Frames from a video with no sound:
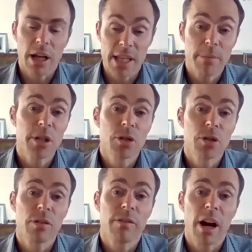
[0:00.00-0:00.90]
adapted
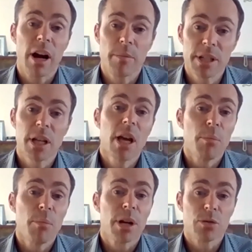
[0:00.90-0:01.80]
to your environment,
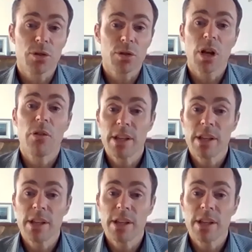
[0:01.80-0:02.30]
but is also